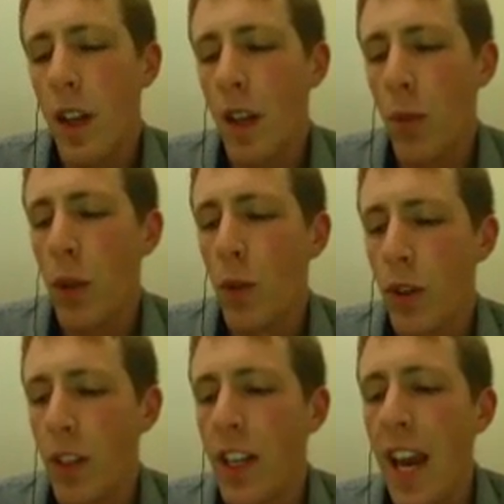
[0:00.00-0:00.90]
will
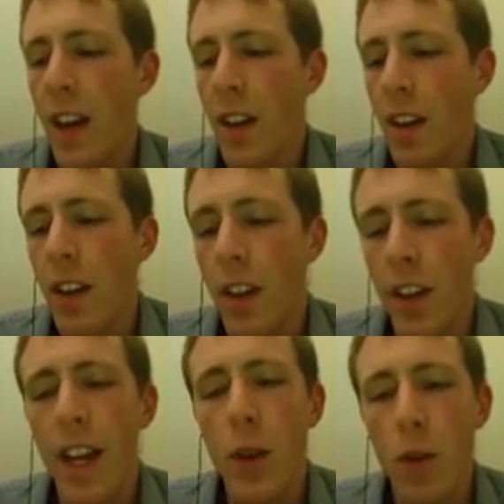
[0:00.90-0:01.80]

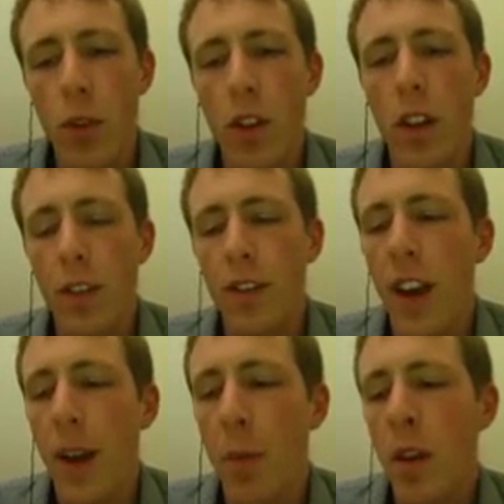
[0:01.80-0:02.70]
gain you a lot of
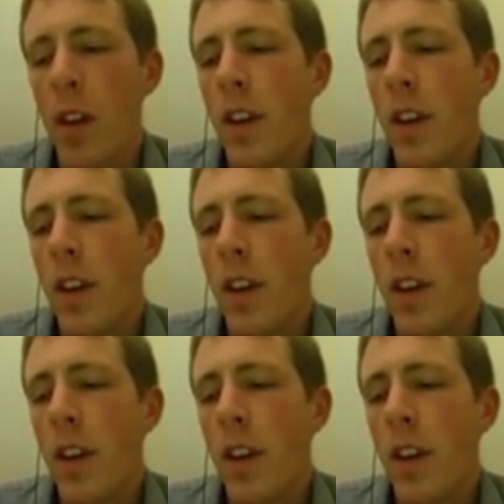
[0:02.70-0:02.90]
time.